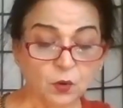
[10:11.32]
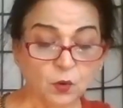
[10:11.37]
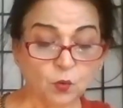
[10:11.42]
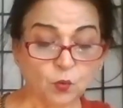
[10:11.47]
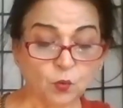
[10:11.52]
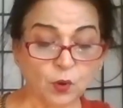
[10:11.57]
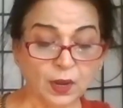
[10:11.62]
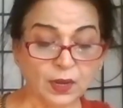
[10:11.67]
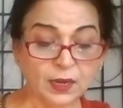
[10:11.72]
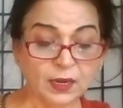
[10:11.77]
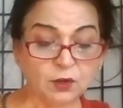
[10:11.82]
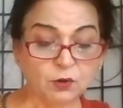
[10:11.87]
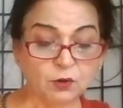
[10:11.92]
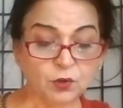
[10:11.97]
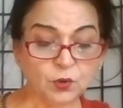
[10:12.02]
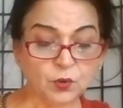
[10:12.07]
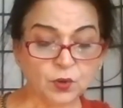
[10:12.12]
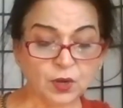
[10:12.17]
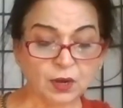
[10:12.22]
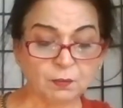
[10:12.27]
Why do
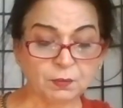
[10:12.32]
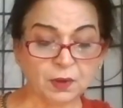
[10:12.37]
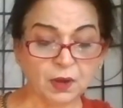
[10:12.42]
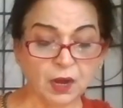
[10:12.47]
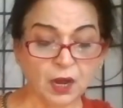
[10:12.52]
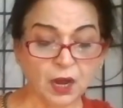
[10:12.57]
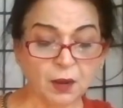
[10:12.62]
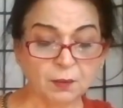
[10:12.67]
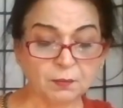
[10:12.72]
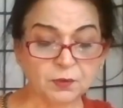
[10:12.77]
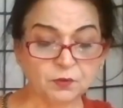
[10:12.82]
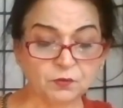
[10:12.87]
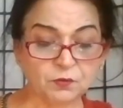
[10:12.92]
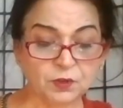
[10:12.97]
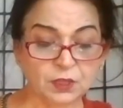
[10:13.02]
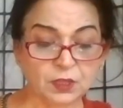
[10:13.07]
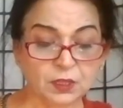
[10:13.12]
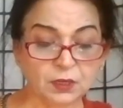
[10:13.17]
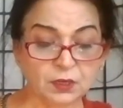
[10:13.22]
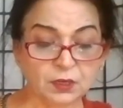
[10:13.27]
you come armed
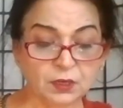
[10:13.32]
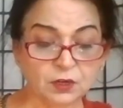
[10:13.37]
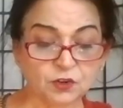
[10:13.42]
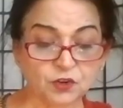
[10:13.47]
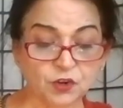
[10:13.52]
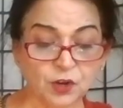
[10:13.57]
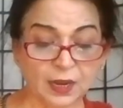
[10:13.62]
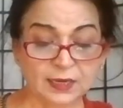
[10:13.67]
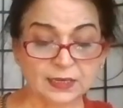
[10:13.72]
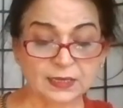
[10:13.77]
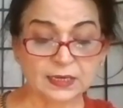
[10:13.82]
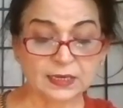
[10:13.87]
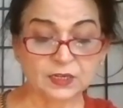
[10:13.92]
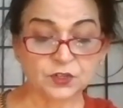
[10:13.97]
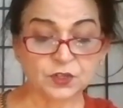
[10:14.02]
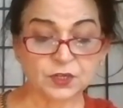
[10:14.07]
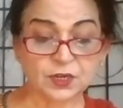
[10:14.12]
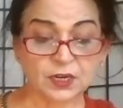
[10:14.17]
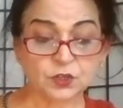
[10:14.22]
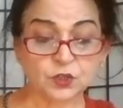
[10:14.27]
with
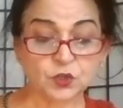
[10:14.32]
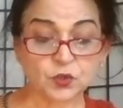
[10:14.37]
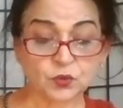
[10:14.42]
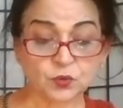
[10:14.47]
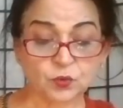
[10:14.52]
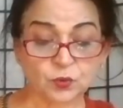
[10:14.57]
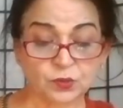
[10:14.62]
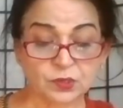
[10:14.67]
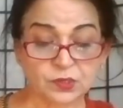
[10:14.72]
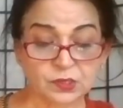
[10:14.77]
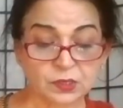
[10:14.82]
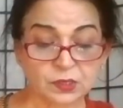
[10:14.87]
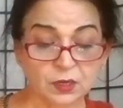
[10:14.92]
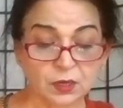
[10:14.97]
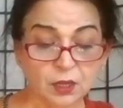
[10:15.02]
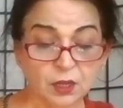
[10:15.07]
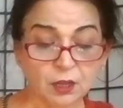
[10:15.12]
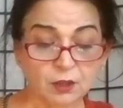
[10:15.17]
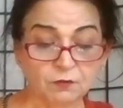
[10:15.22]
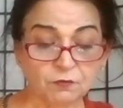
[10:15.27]
tridents and swords?
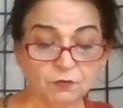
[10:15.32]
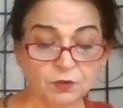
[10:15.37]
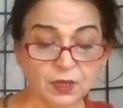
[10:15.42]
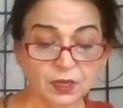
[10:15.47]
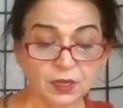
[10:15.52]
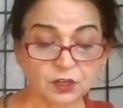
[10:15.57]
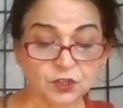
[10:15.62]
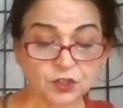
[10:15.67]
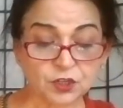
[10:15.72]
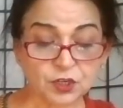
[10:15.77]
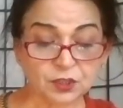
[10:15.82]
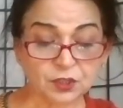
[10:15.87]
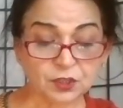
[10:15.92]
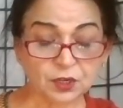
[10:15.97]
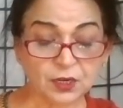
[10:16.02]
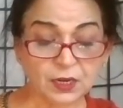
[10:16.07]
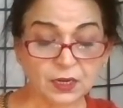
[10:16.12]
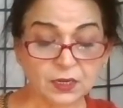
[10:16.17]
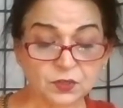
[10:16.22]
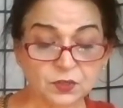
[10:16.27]
We are
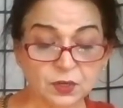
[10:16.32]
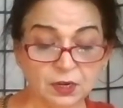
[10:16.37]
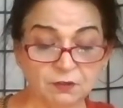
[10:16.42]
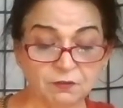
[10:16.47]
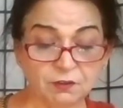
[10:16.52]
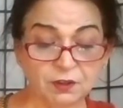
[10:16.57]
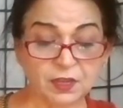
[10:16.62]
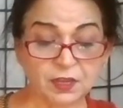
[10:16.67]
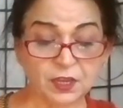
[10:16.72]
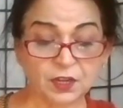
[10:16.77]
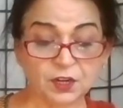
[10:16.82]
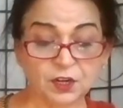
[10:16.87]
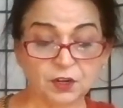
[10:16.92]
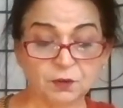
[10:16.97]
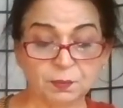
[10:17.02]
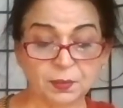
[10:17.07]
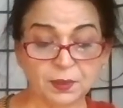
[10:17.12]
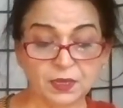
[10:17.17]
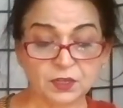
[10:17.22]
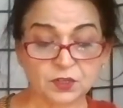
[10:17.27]
Kshatriyas living here in
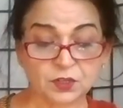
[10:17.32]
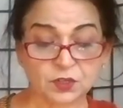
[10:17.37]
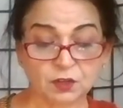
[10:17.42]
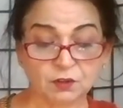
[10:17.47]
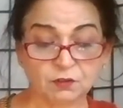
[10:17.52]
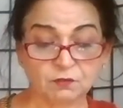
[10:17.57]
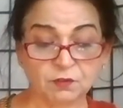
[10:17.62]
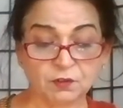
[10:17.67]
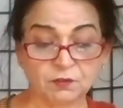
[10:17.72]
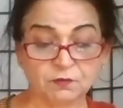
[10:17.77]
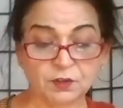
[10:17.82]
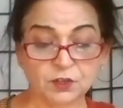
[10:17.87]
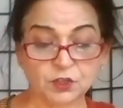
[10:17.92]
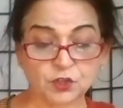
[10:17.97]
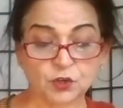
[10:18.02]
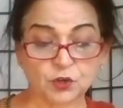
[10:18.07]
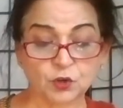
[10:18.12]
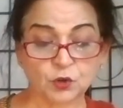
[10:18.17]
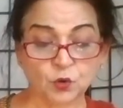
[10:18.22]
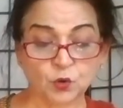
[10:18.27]
peace. We
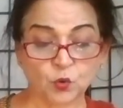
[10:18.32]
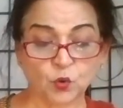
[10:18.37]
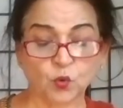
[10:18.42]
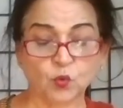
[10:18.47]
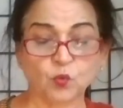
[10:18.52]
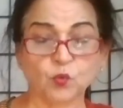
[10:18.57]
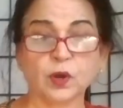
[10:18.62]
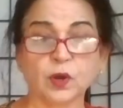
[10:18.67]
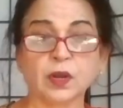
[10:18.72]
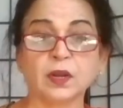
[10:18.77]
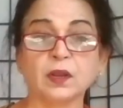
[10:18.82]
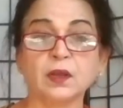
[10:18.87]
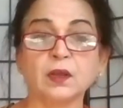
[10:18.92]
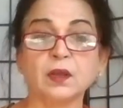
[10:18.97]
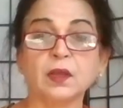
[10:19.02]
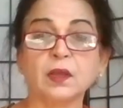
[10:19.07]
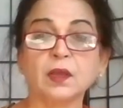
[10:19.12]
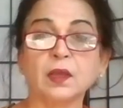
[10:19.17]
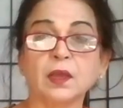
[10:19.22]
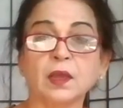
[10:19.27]
wish no one
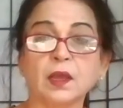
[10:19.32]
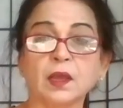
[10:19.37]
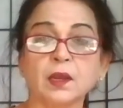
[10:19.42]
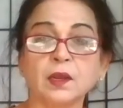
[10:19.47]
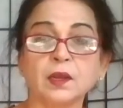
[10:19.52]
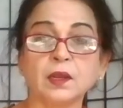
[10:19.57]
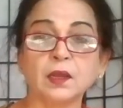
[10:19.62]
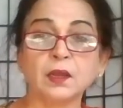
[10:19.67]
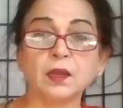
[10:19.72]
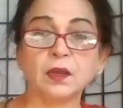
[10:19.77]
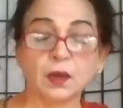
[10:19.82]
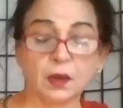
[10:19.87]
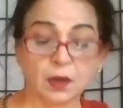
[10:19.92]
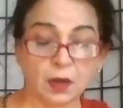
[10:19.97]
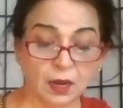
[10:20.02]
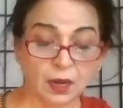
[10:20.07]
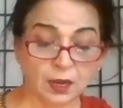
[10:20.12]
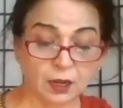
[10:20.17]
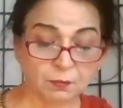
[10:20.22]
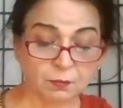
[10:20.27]
any
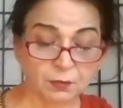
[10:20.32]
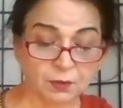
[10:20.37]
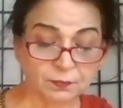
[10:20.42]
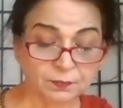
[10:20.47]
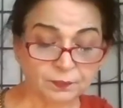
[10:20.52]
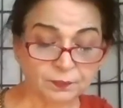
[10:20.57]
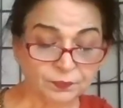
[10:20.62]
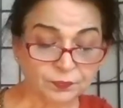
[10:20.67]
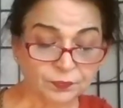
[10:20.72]
harm.